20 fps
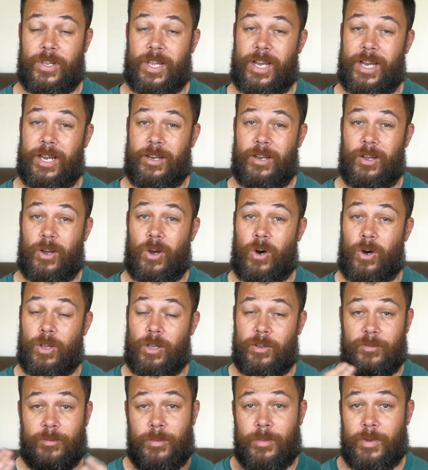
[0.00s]
Not
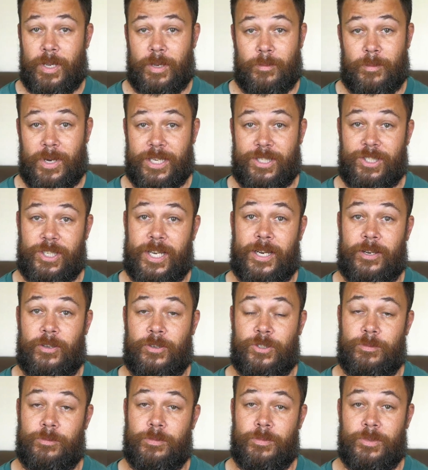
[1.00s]
all of my
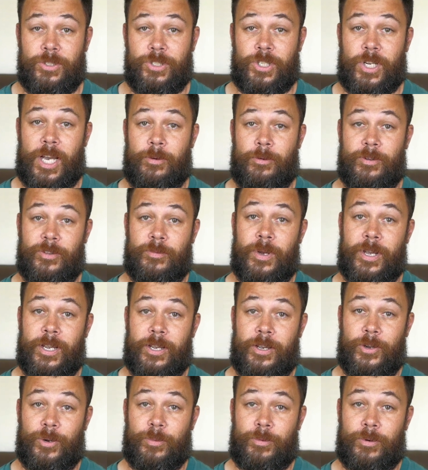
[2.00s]
channel is shot with my
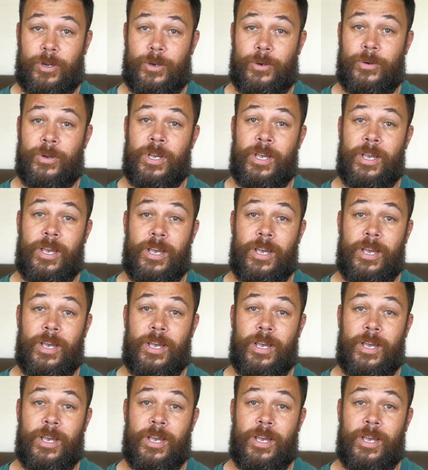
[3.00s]
GoPro.